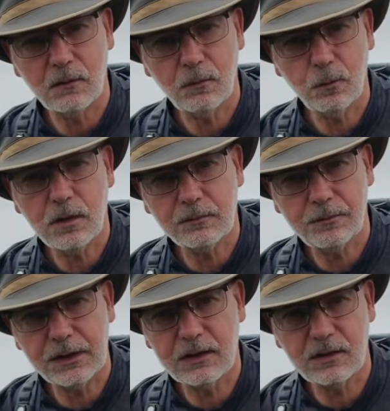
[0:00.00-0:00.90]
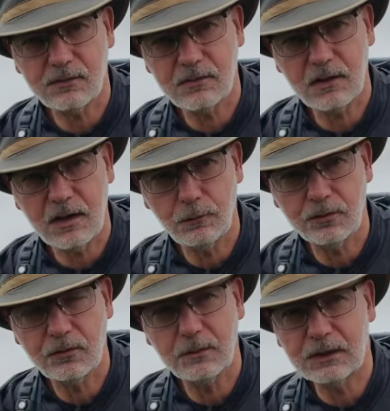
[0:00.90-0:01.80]
One, because I
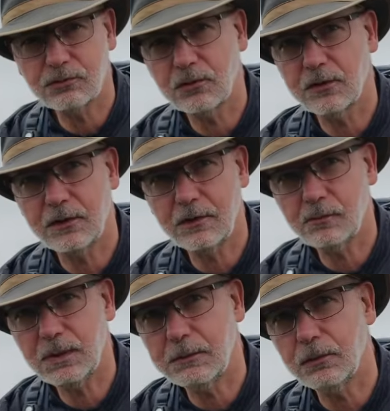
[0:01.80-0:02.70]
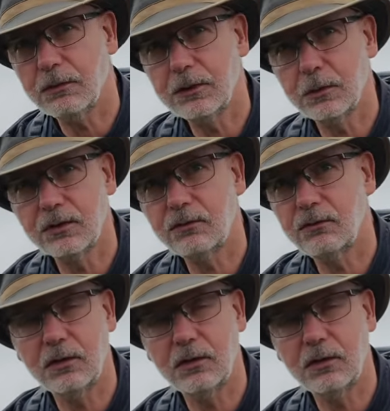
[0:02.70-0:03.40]
want to make sure that those people who are